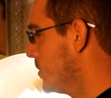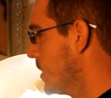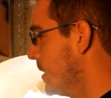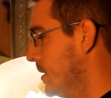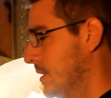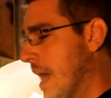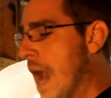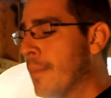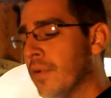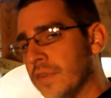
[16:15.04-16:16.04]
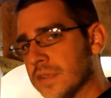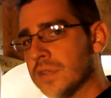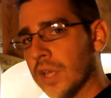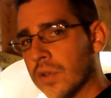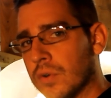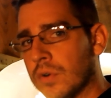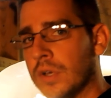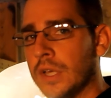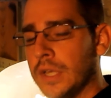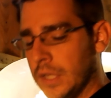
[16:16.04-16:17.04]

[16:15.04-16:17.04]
it's at the top of its cycle.